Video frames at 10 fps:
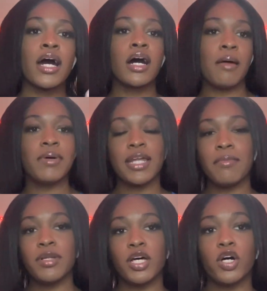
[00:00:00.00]
Comment down
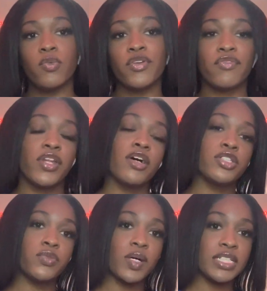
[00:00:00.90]
below what
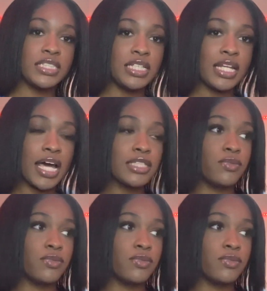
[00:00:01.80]
videos you want to see next.